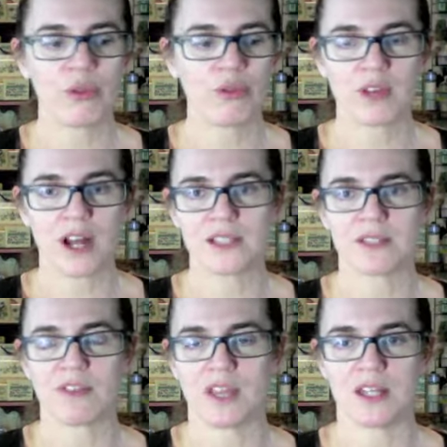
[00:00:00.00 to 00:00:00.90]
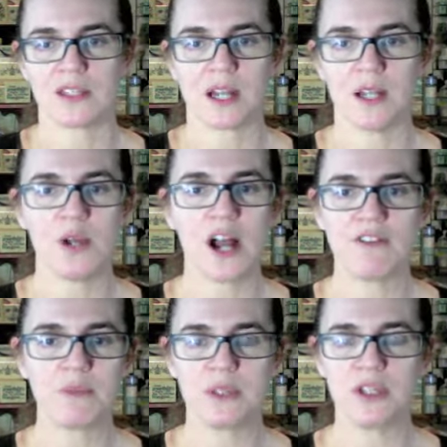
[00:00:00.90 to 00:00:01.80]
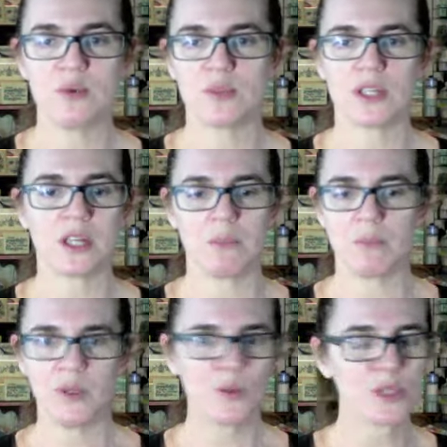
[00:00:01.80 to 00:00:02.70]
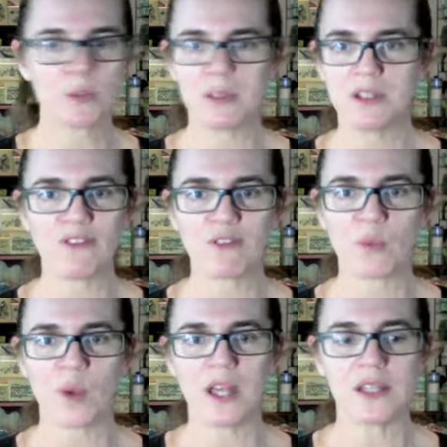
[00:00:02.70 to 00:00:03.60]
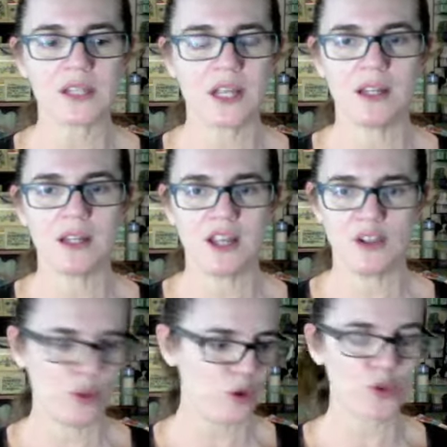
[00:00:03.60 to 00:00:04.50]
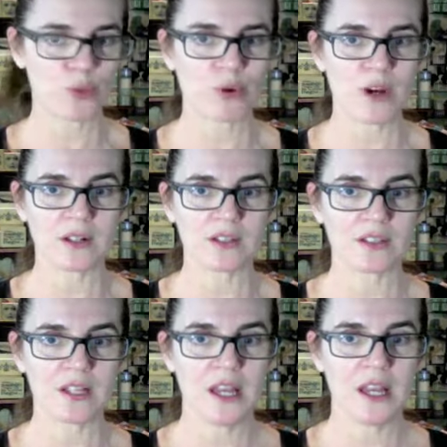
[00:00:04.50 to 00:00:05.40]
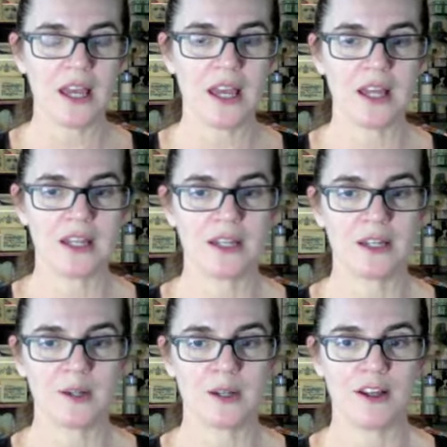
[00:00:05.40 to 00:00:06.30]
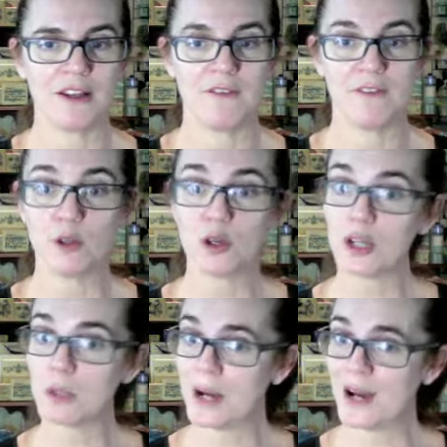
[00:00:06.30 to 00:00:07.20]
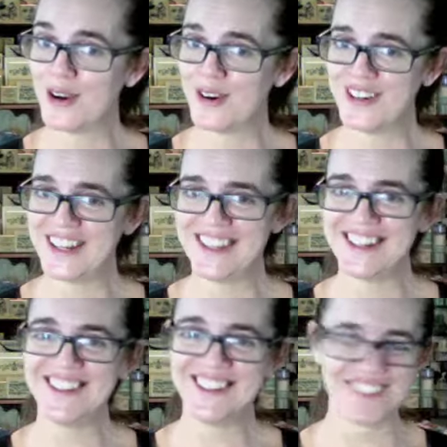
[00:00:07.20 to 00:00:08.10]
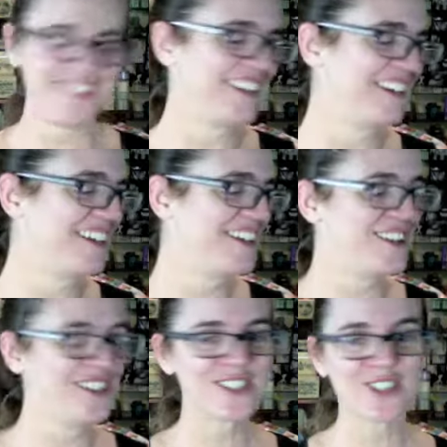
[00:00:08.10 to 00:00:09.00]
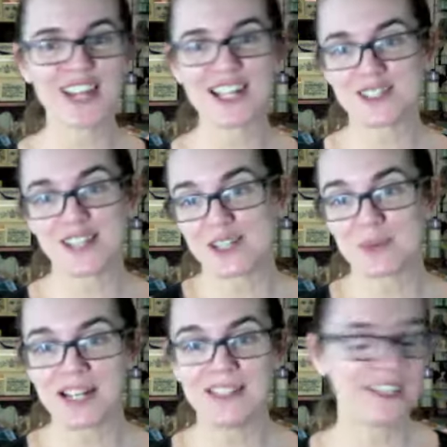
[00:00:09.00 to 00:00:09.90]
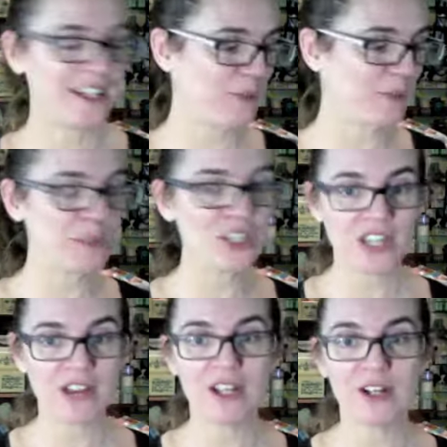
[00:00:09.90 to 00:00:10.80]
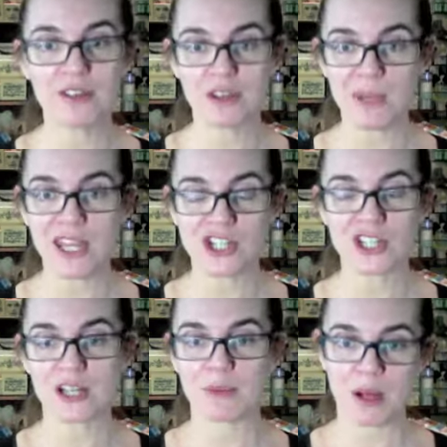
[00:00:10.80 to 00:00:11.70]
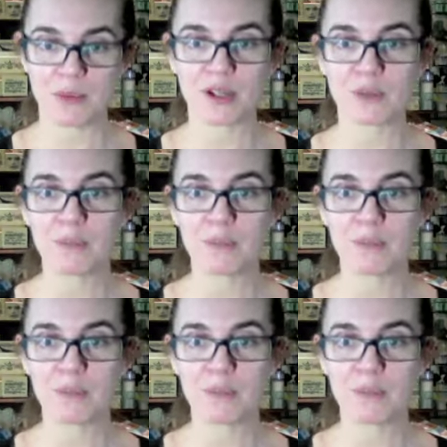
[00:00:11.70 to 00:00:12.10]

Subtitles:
kinds of things that you haven't been using and use them in different ways, and you use your products and feel good about it, you know? So that's what I did, and I'm going to be sharing the pages. I'm going to